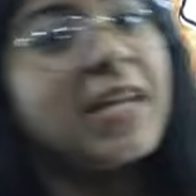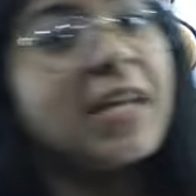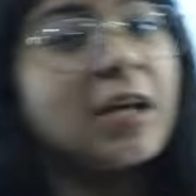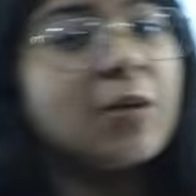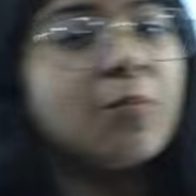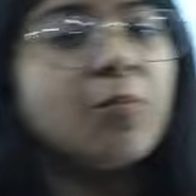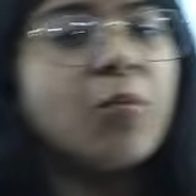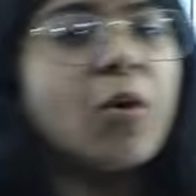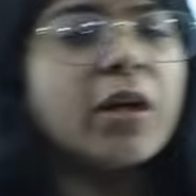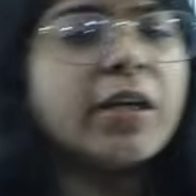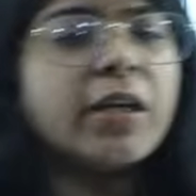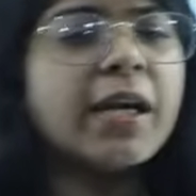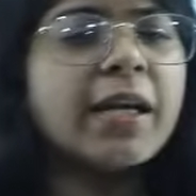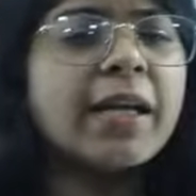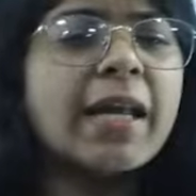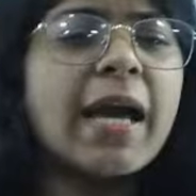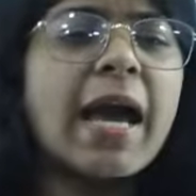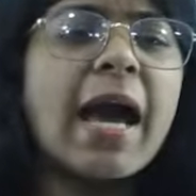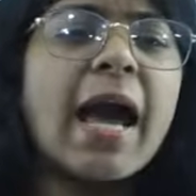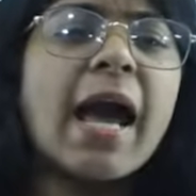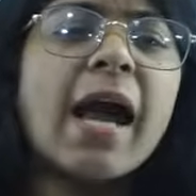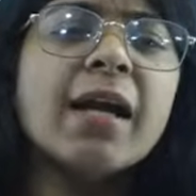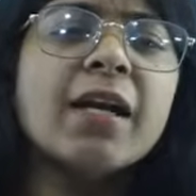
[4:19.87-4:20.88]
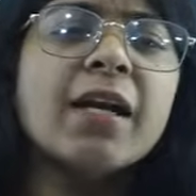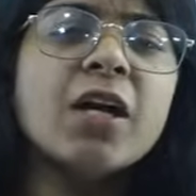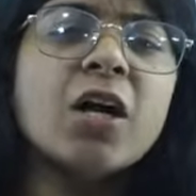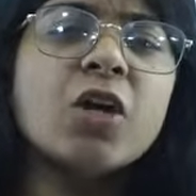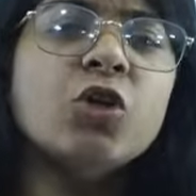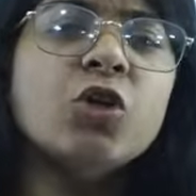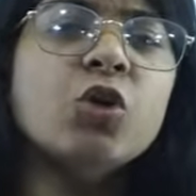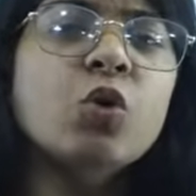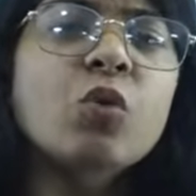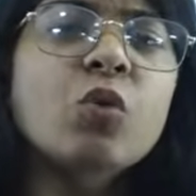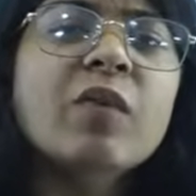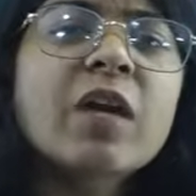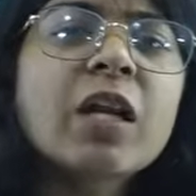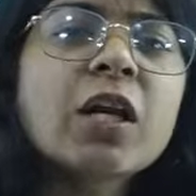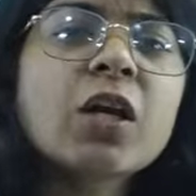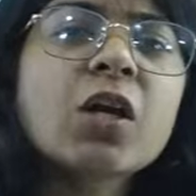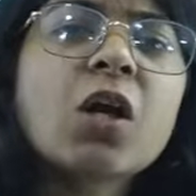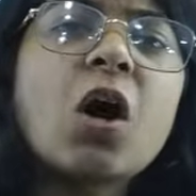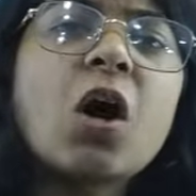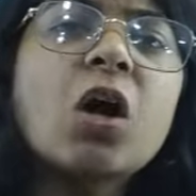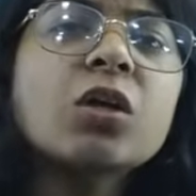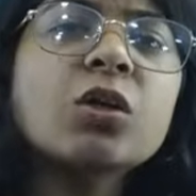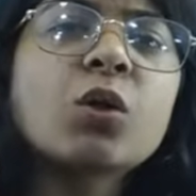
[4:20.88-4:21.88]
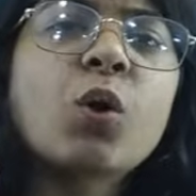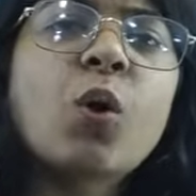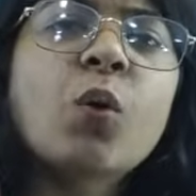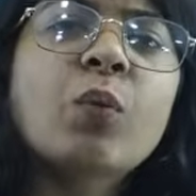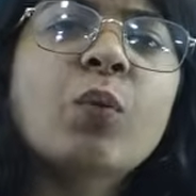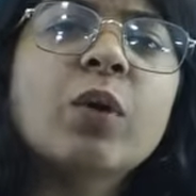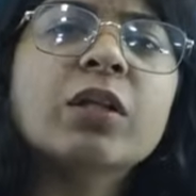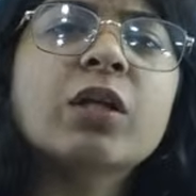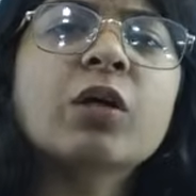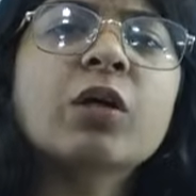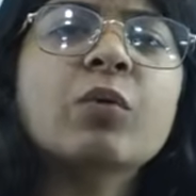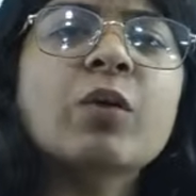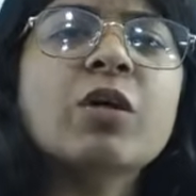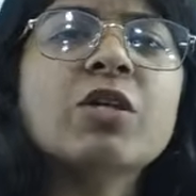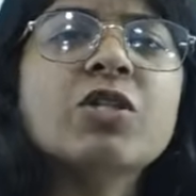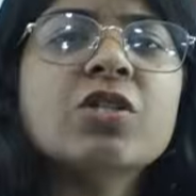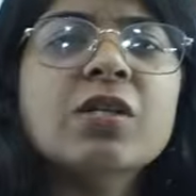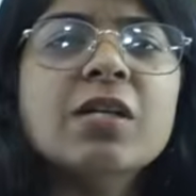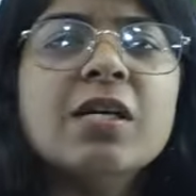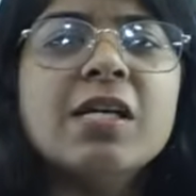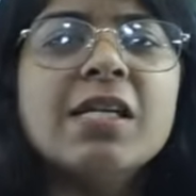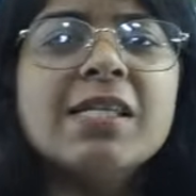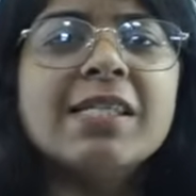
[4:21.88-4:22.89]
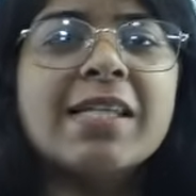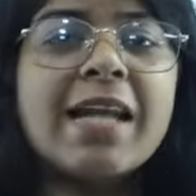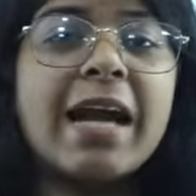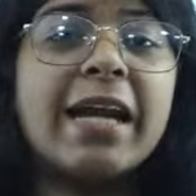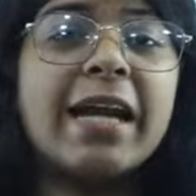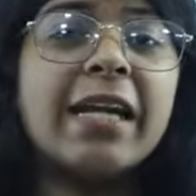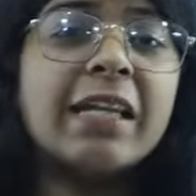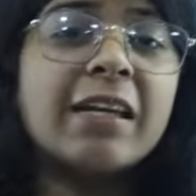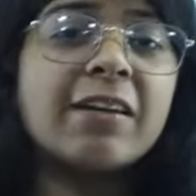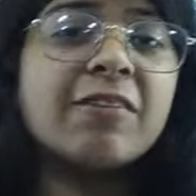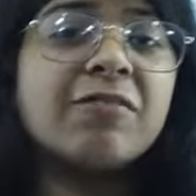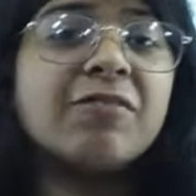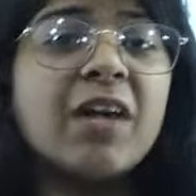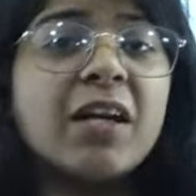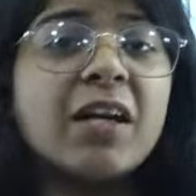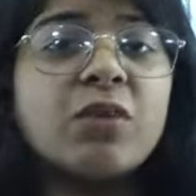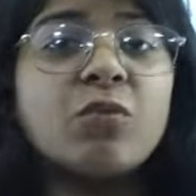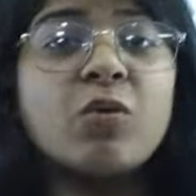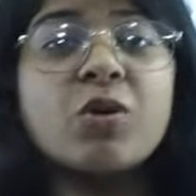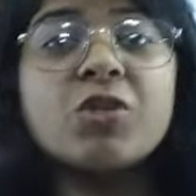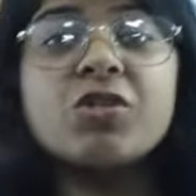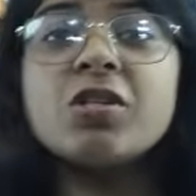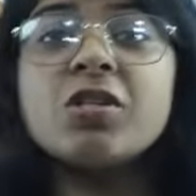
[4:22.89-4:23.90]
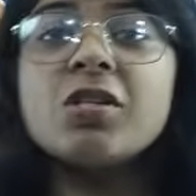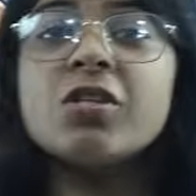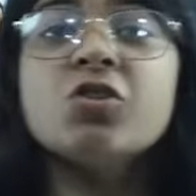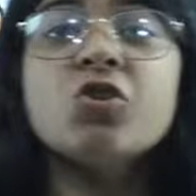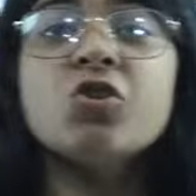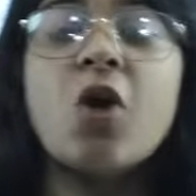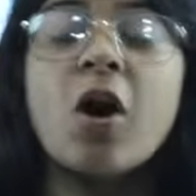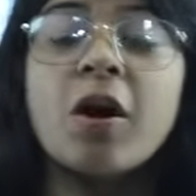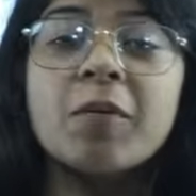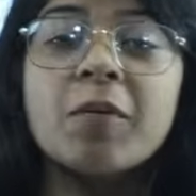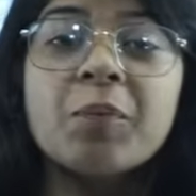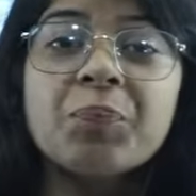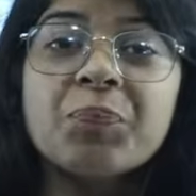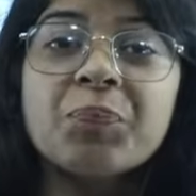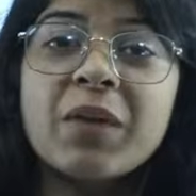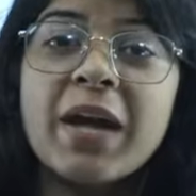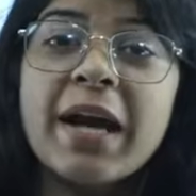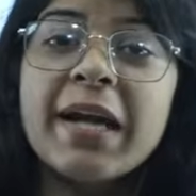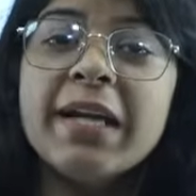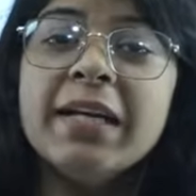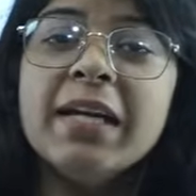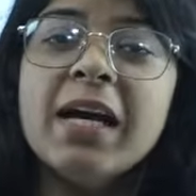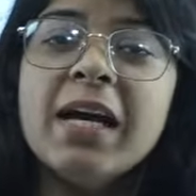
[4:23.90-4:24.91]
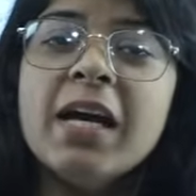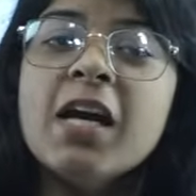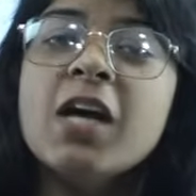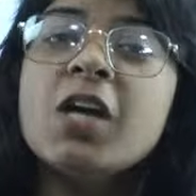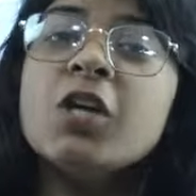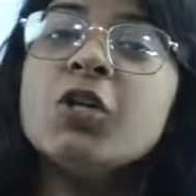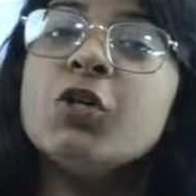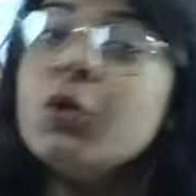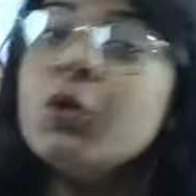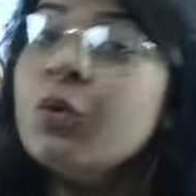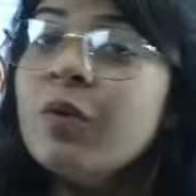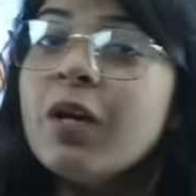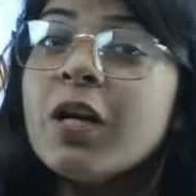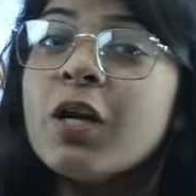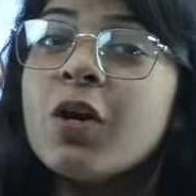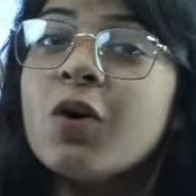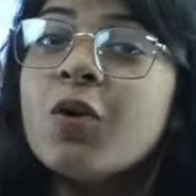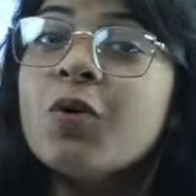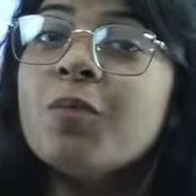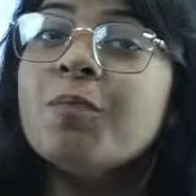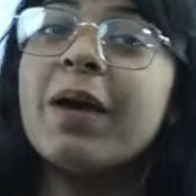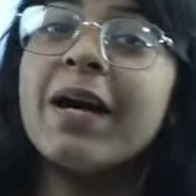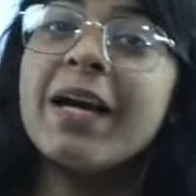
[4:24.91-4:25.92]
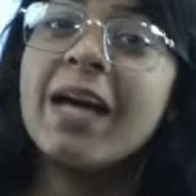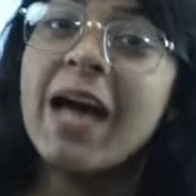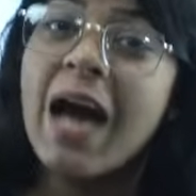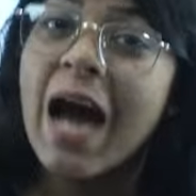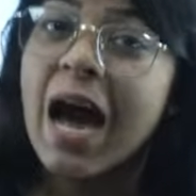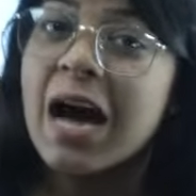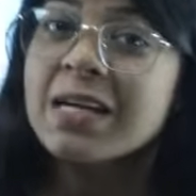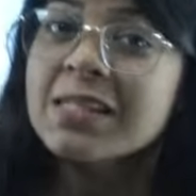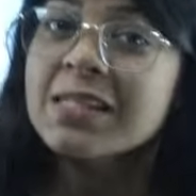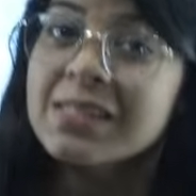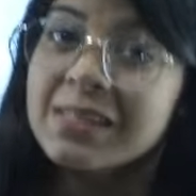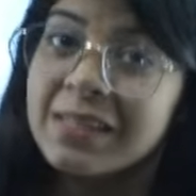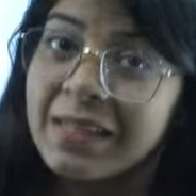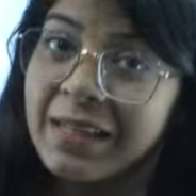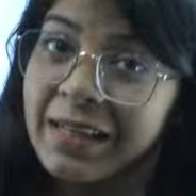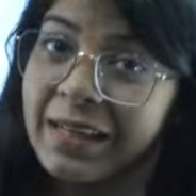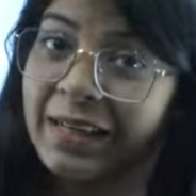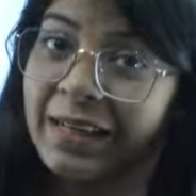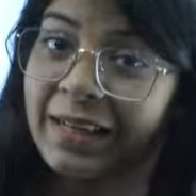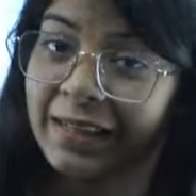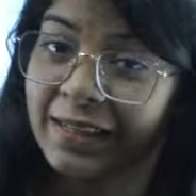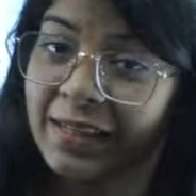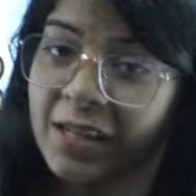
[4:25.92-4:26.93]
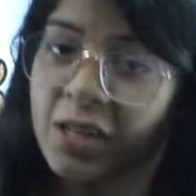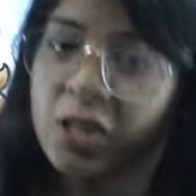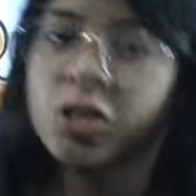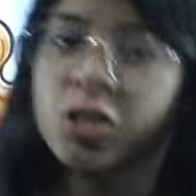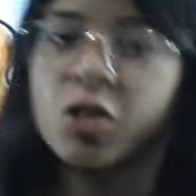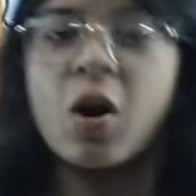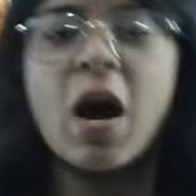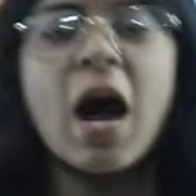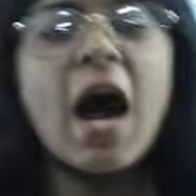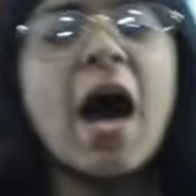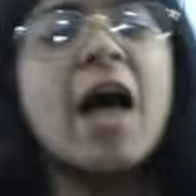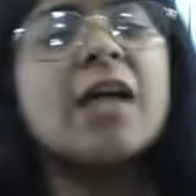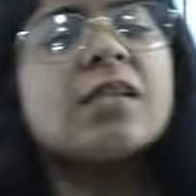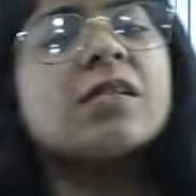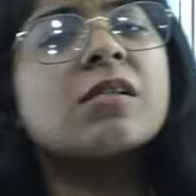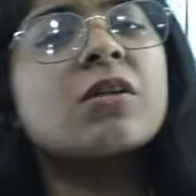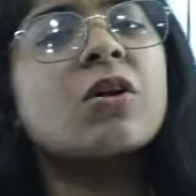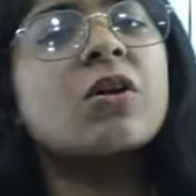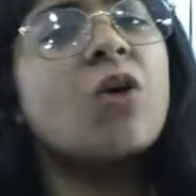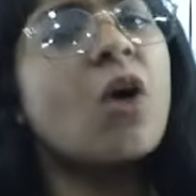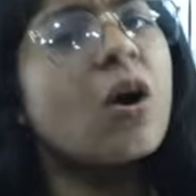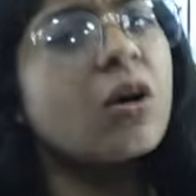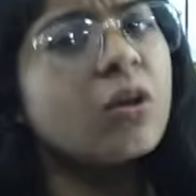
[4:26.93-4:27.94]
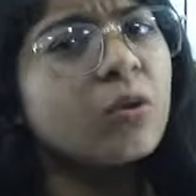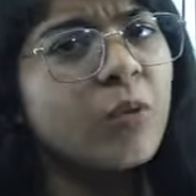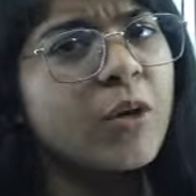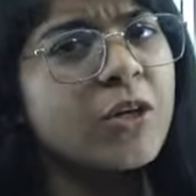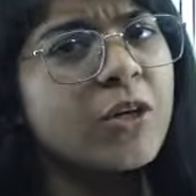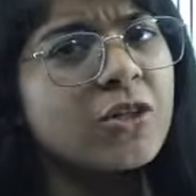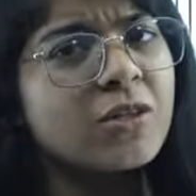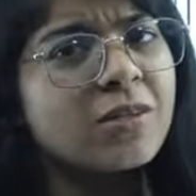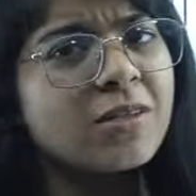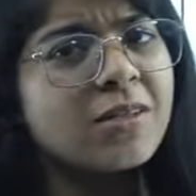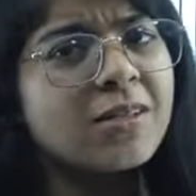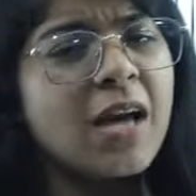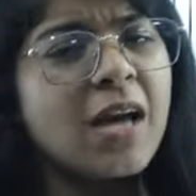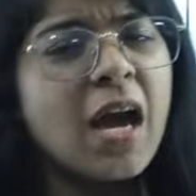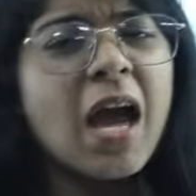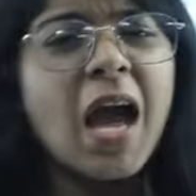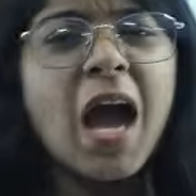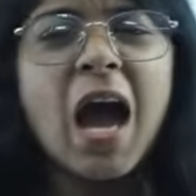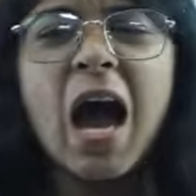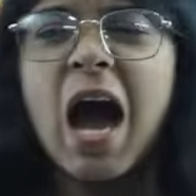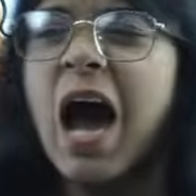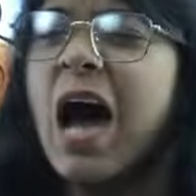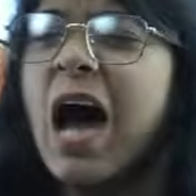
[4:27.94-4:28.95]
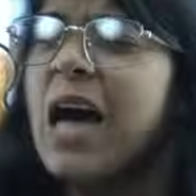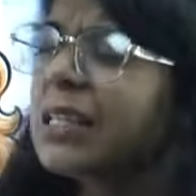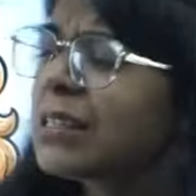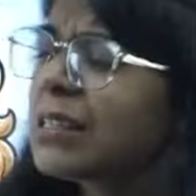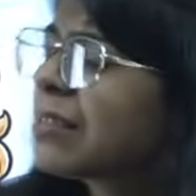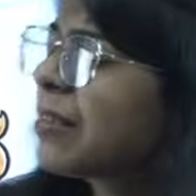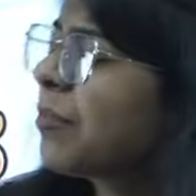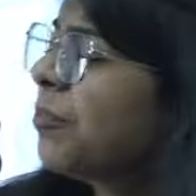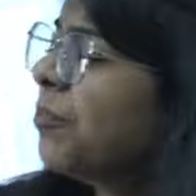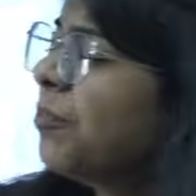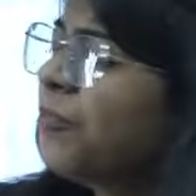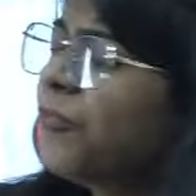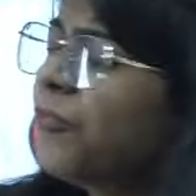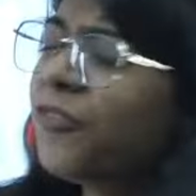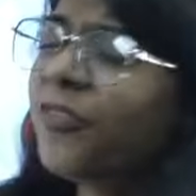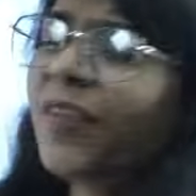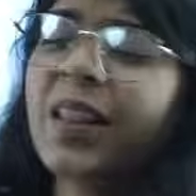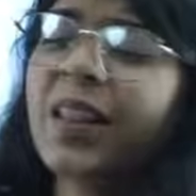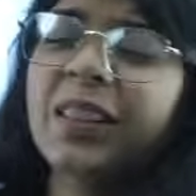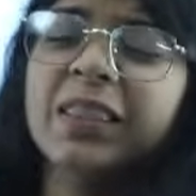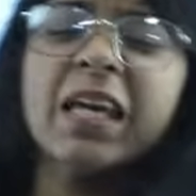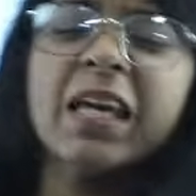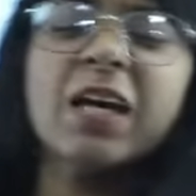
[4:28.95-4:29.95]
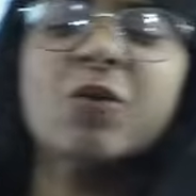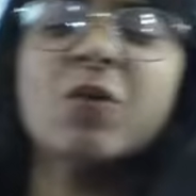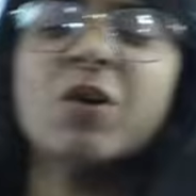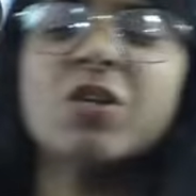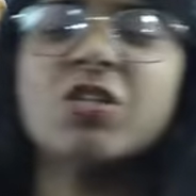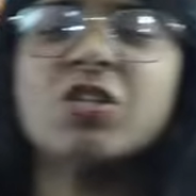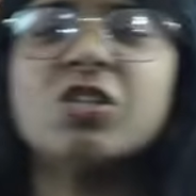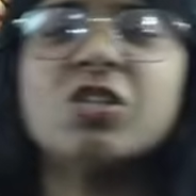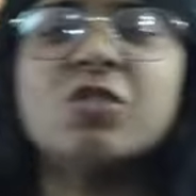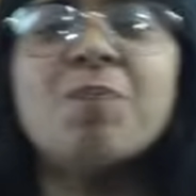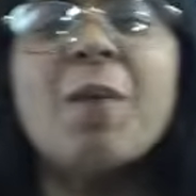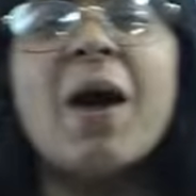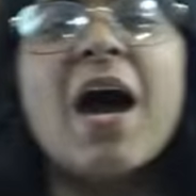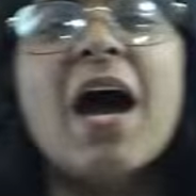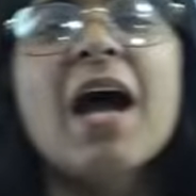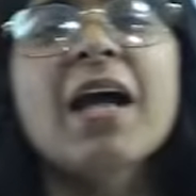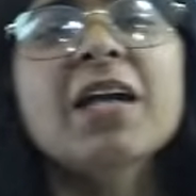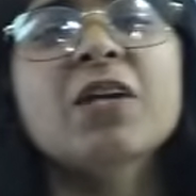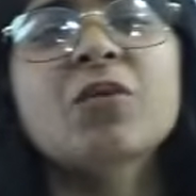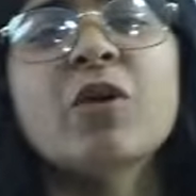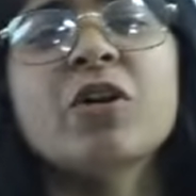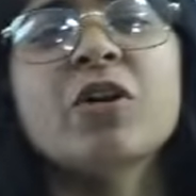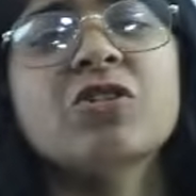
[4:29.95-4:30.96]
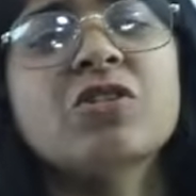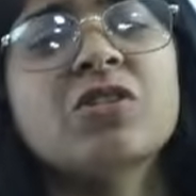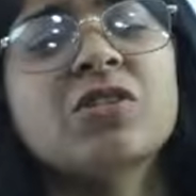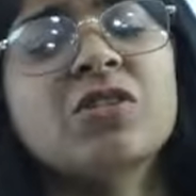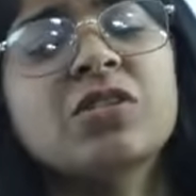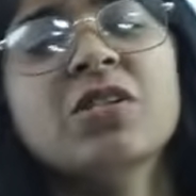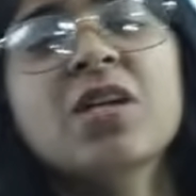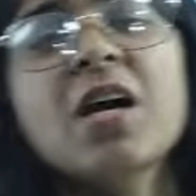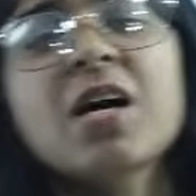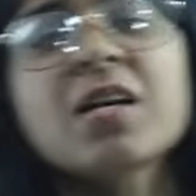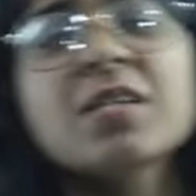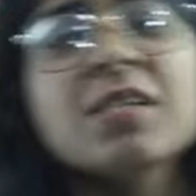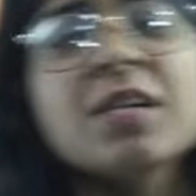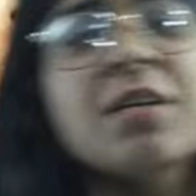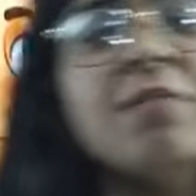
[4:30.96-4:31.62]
important, and you will not know what the question is right if that question is wrong, right? You will know by asking it. So ask wrong questions, ask filthy questions, bad questions, doesn't